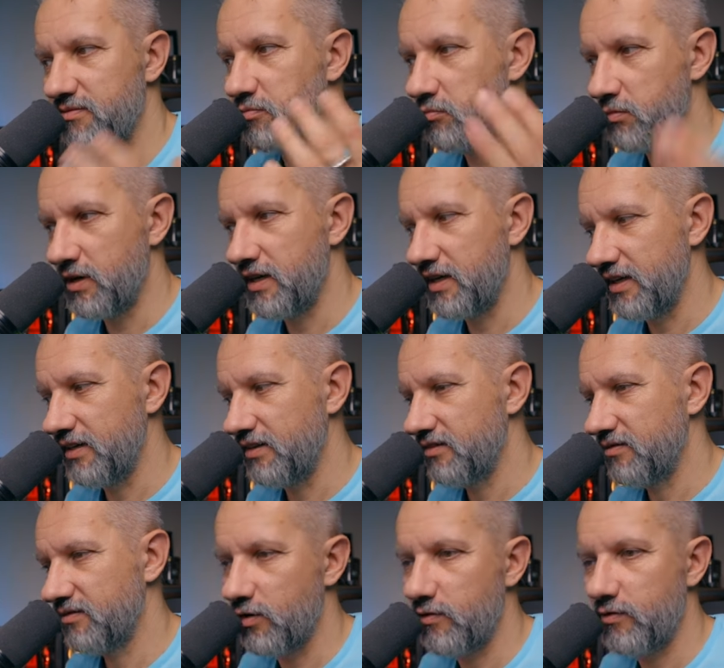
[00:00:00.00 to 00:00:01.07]
my
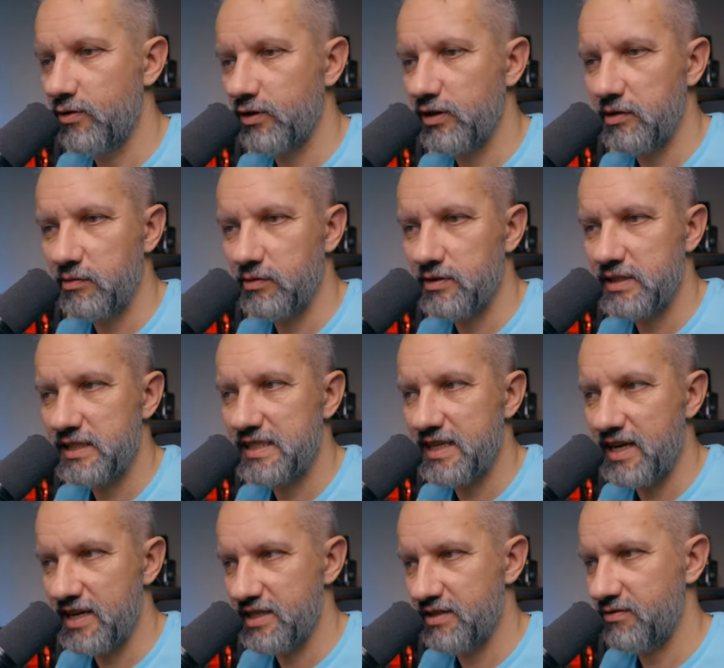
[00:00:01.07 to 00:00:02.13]
comfortable
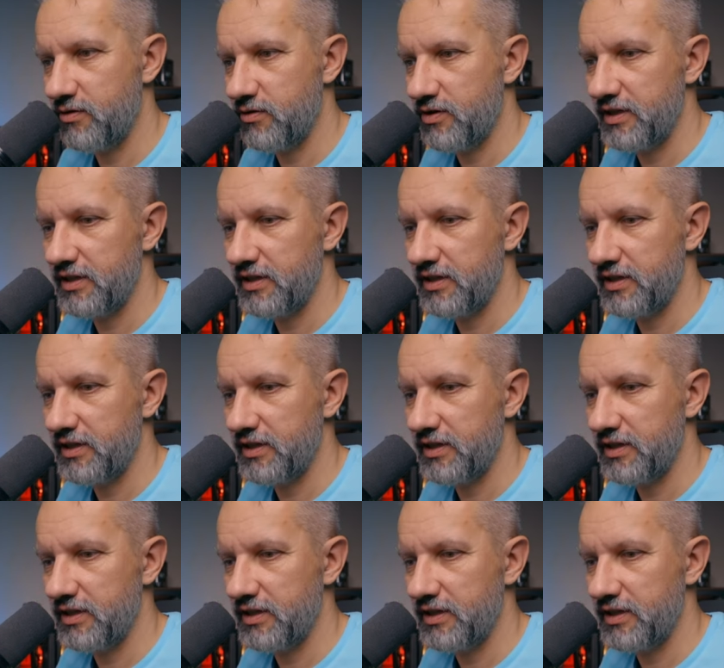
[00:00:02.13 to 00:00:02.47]
size for